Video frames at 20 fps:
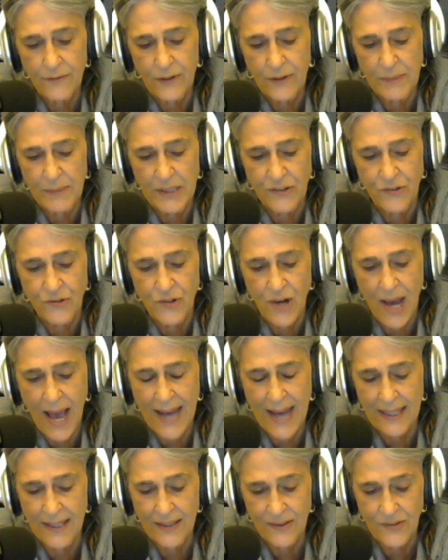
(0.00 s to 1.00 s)
his
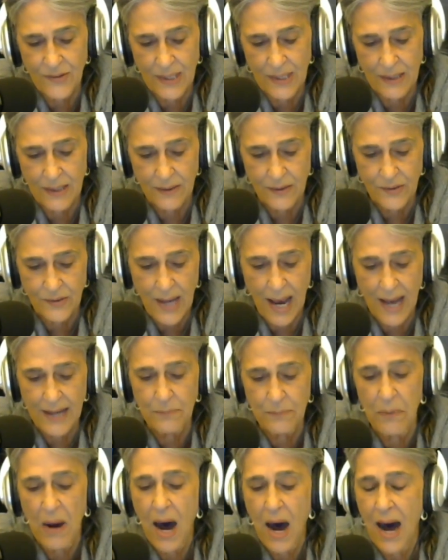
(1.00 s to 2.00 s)
jacket's
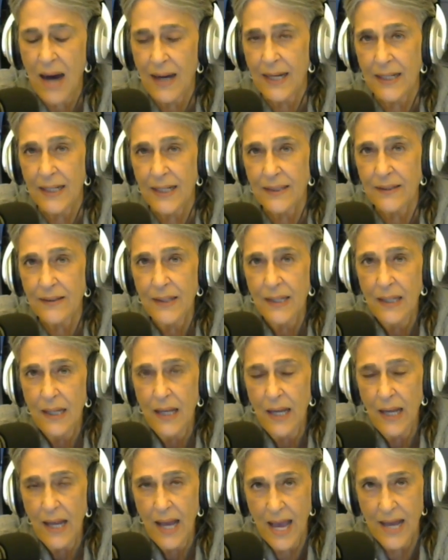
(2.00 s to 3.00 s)
inside pocket
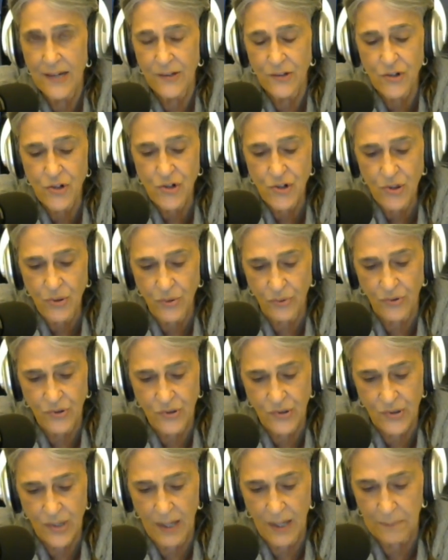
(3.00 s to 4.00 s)
and
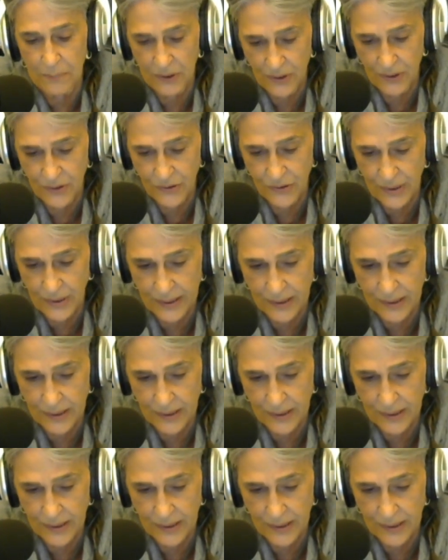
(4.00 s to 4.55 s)
shoots a person